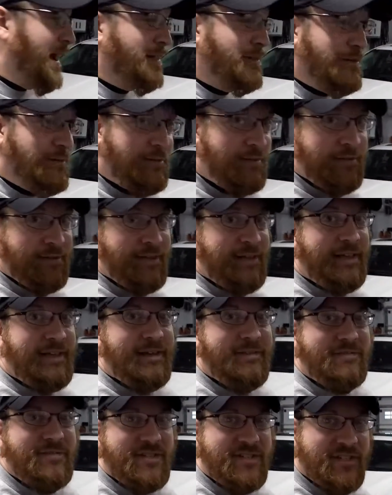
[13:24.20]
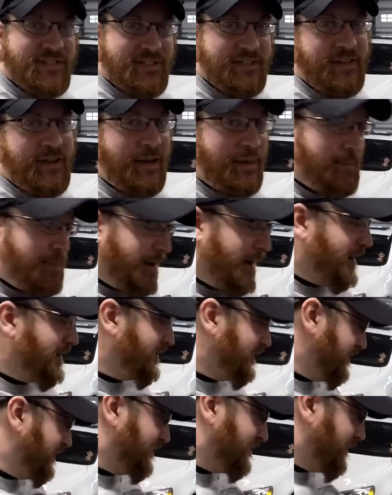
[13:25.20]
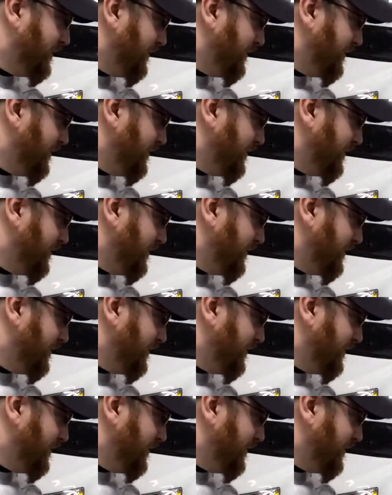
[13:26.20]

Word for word: I literally have just unboxed this